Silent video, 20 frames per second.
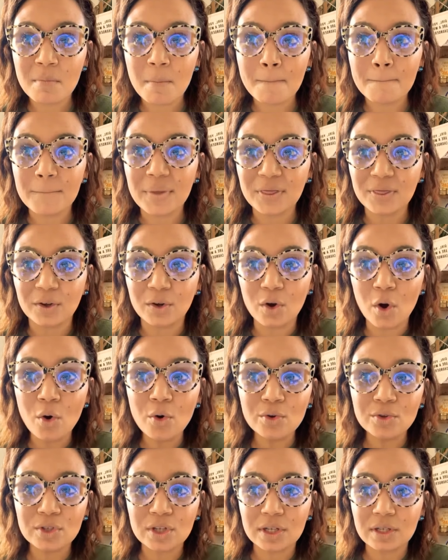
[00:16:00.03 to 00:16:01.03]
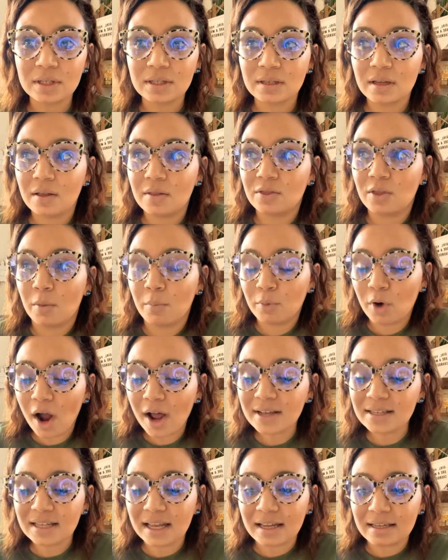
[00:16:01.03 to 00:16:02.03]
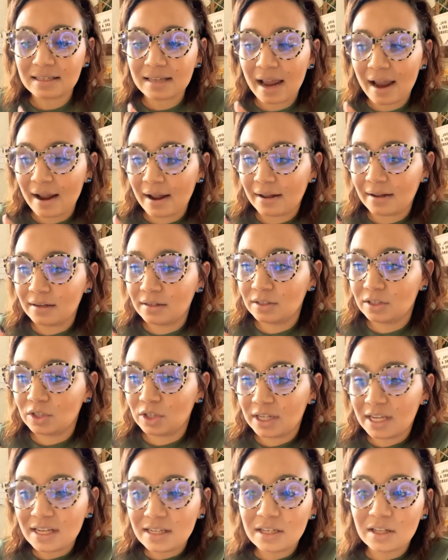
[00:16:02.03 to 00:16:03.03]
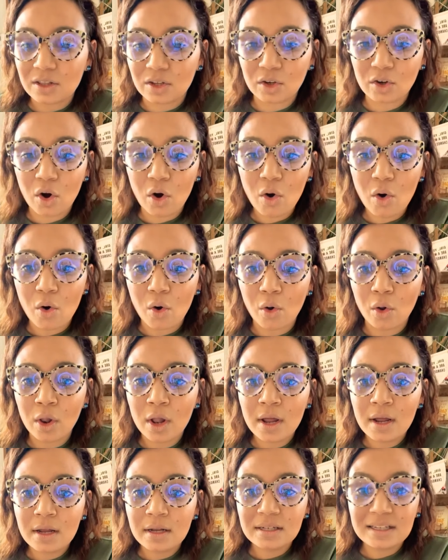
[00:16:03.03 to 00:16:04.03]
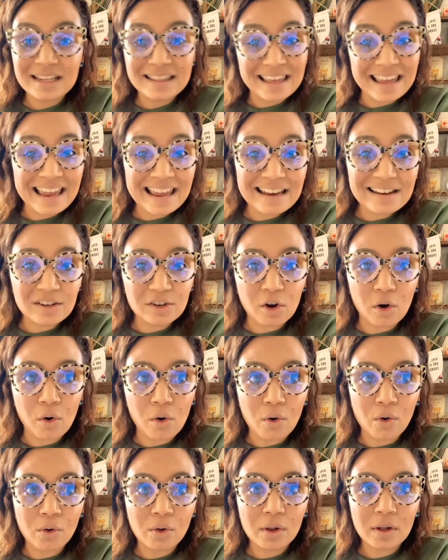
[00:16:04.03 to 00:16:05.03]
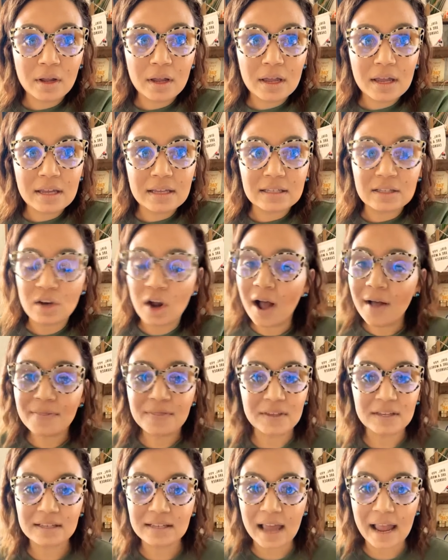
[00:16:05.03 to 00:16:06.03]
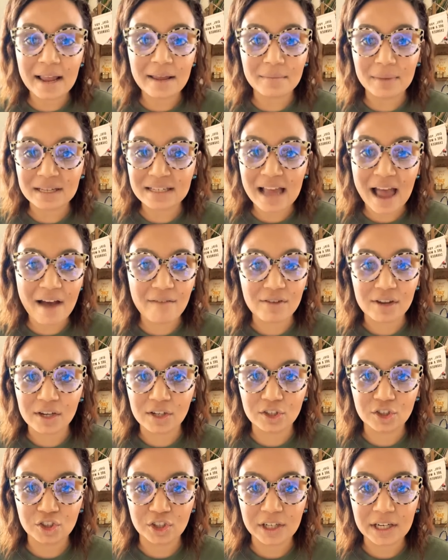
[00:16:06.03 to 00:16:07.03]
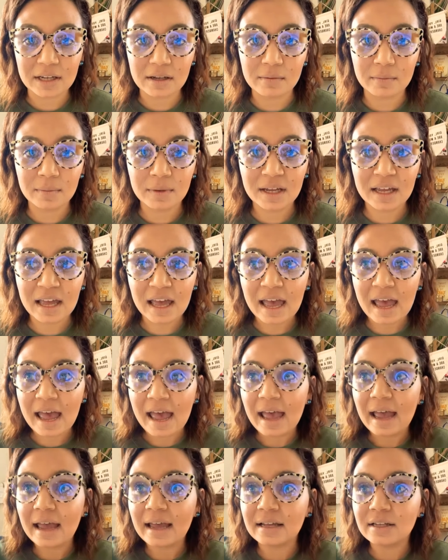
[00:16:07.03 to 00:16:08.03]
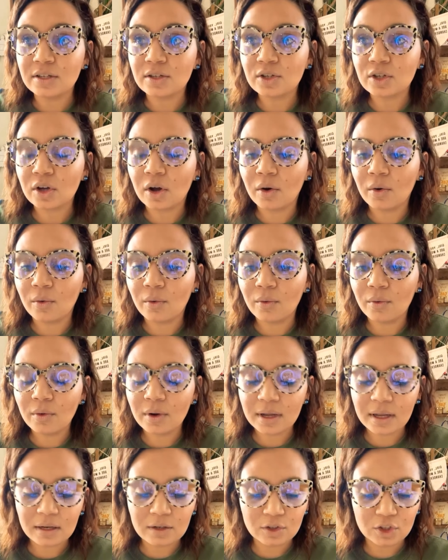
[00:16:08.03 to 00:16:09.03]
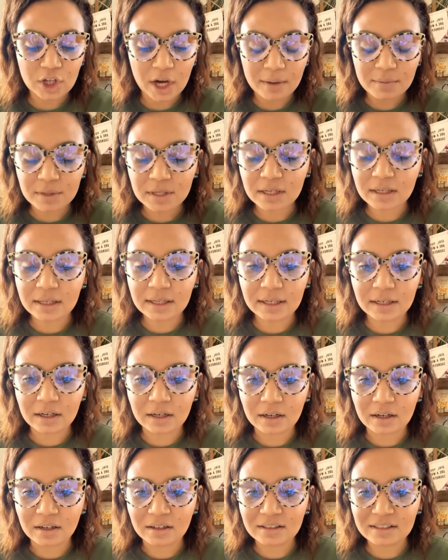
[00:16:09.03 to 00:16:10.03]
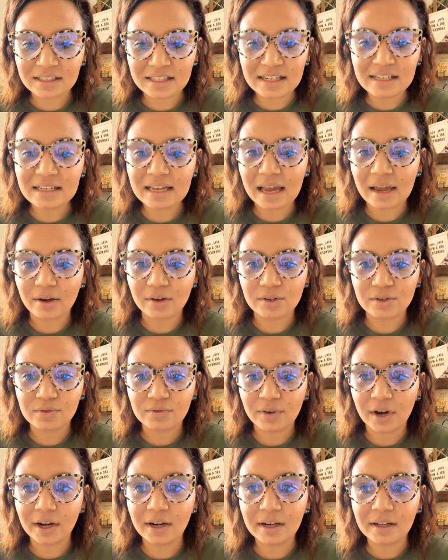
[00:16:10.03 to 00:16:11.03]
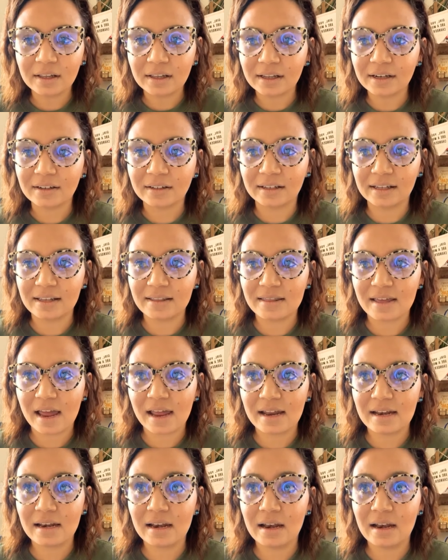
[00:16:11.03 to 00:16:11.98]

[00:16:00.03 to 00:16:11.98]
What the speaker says: but the goals is the process, and to get to the goal, to the end goal, is not the same as having a dream. And so James Clear details very clearly that